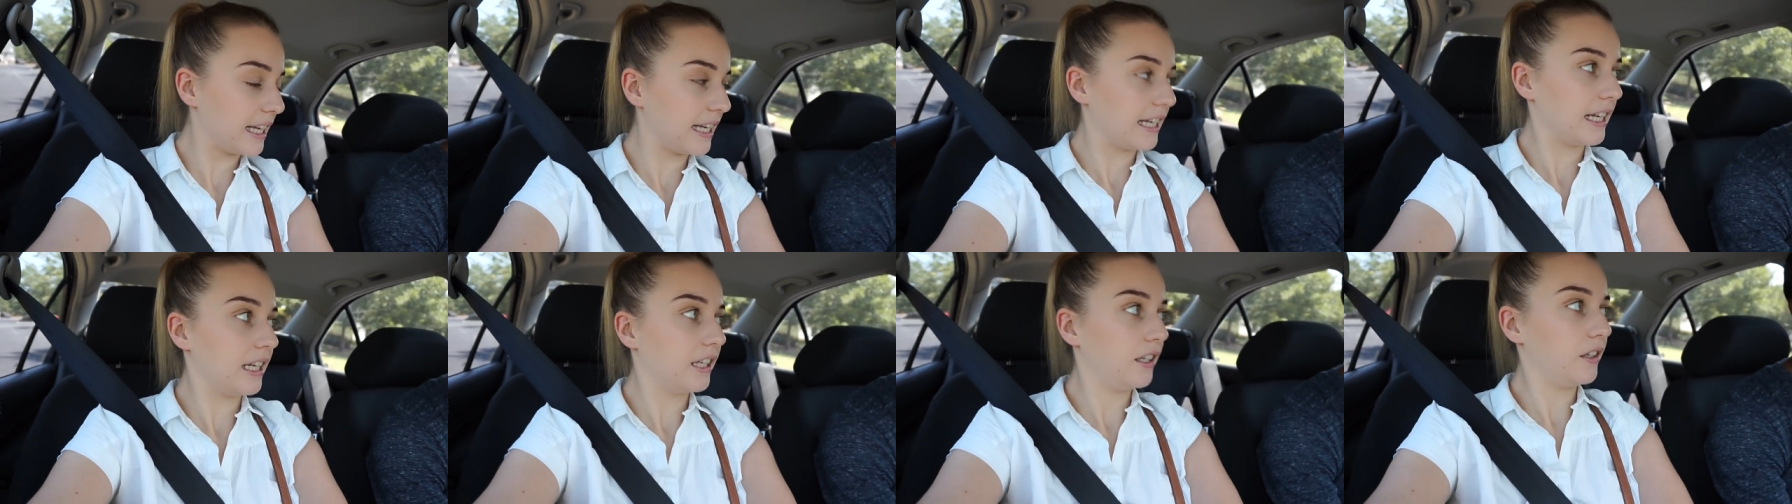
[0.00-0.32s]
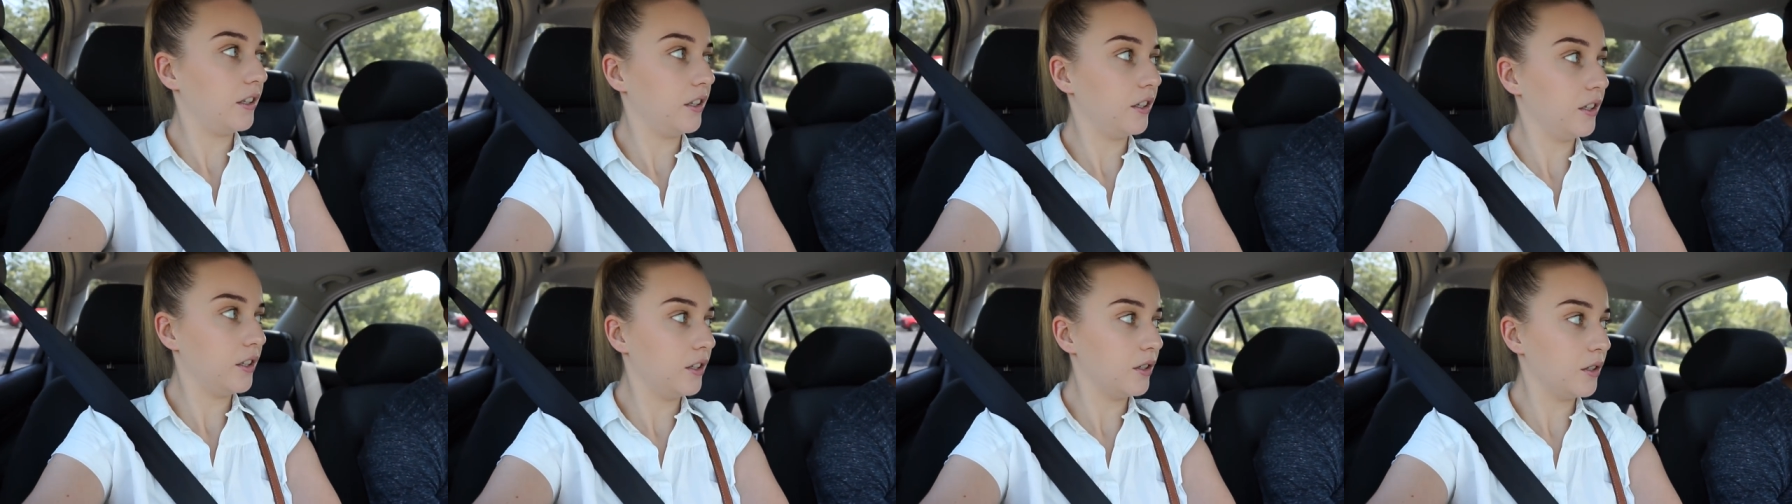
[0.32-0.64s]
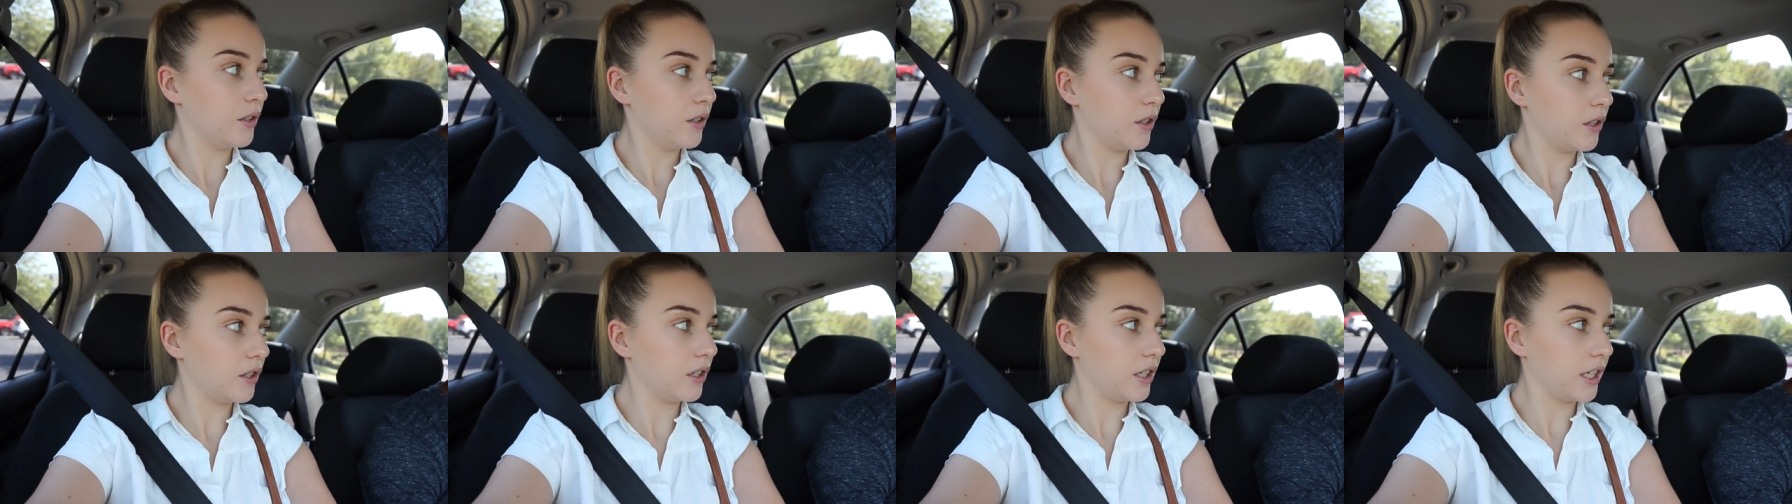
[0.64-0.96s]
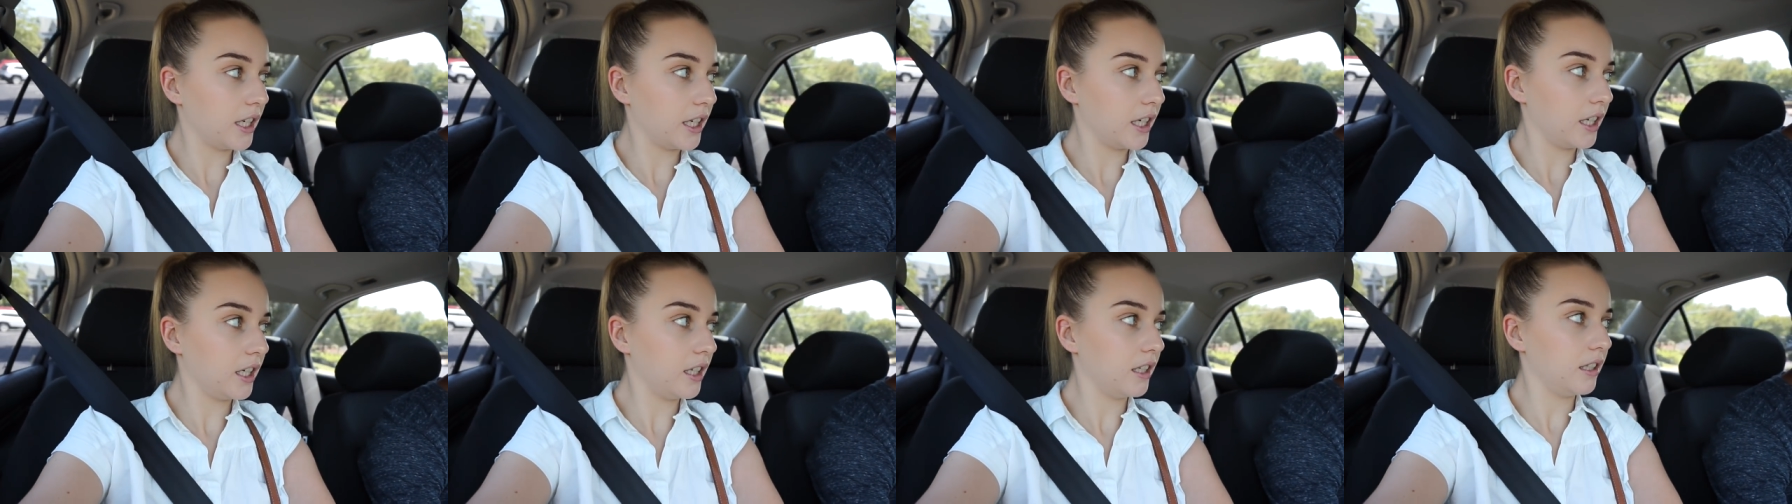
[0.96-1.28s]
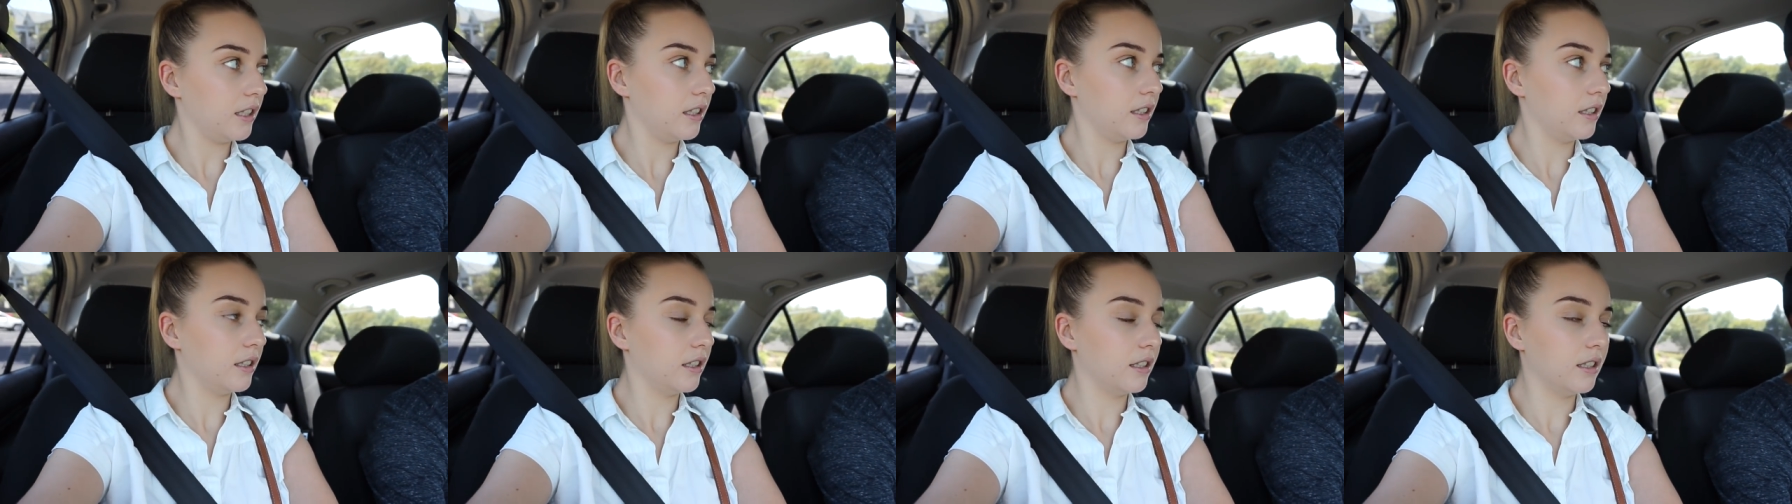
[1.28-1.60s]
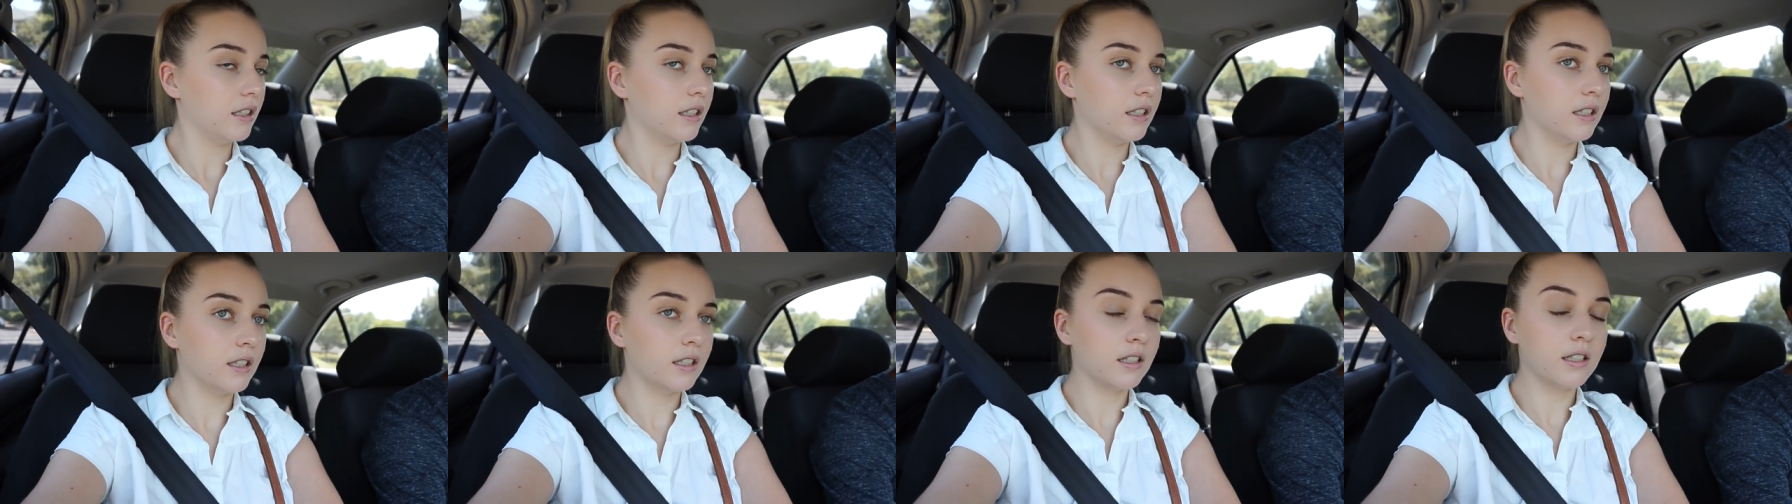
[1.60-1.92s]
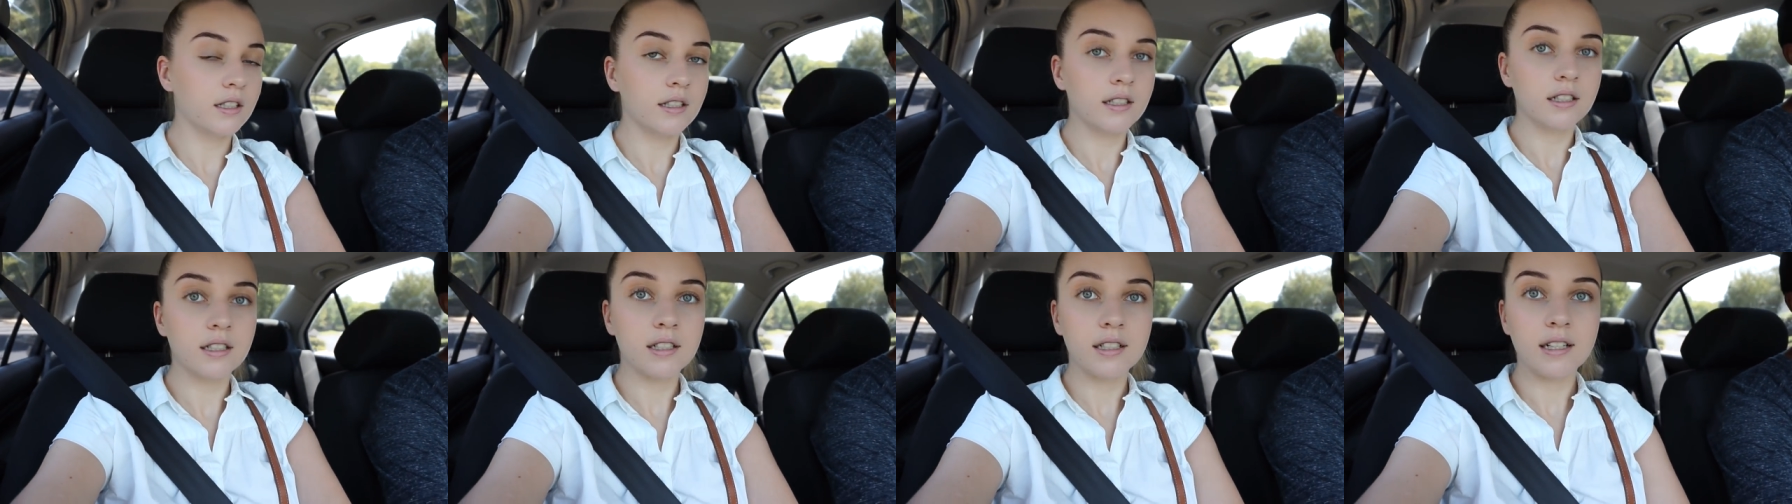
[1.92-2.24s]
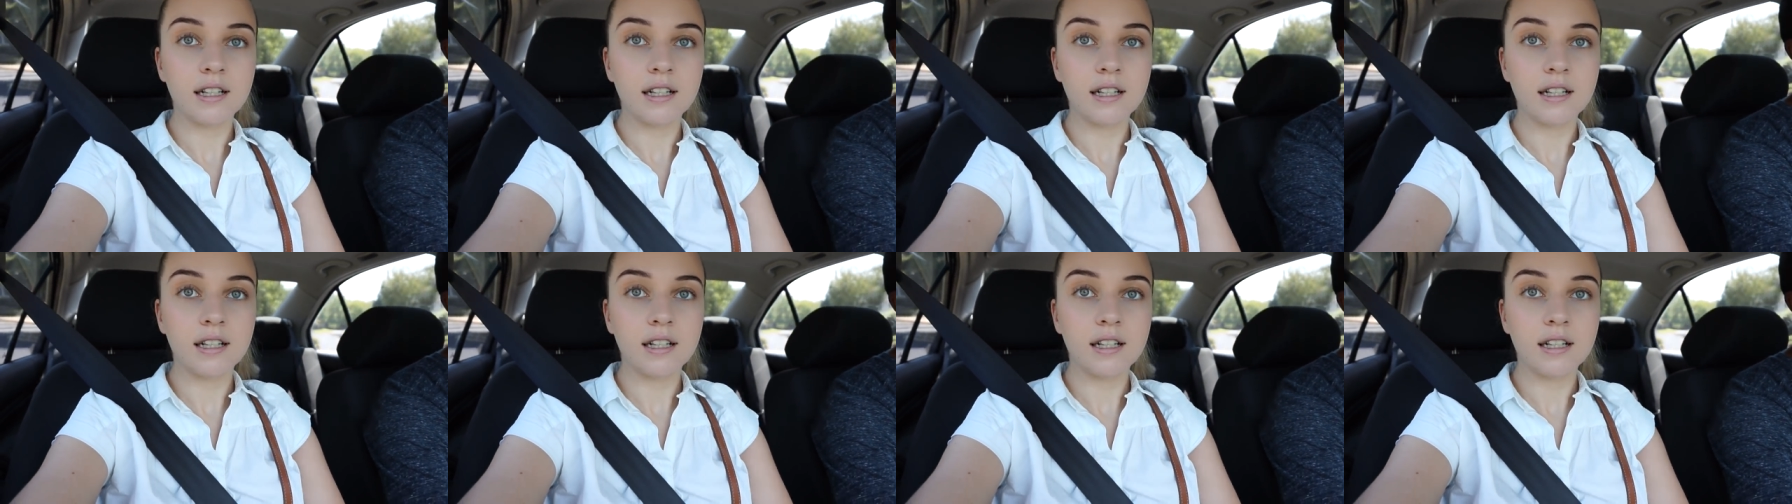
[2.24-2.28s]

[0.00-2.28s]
It tonight yes